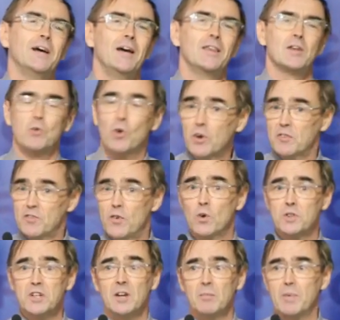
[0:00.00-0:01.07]
There are only
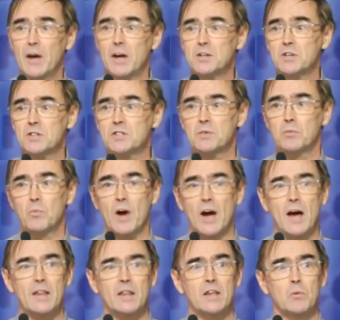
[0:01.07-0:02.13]
14 pages
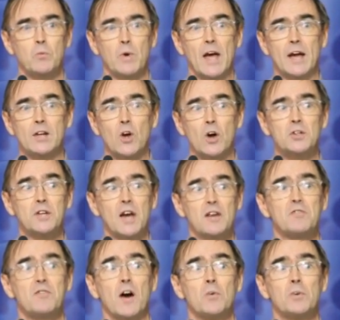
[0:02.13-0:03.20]
where we have not
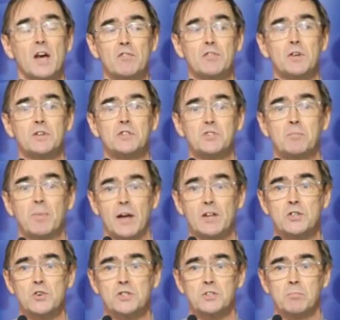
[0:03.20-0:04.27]
yet found evidence of
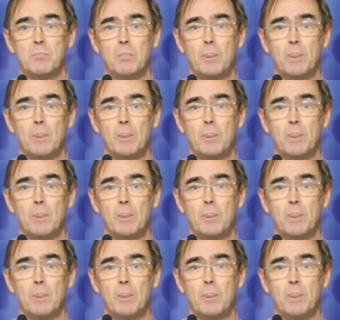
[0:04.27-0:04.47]
plagiarism.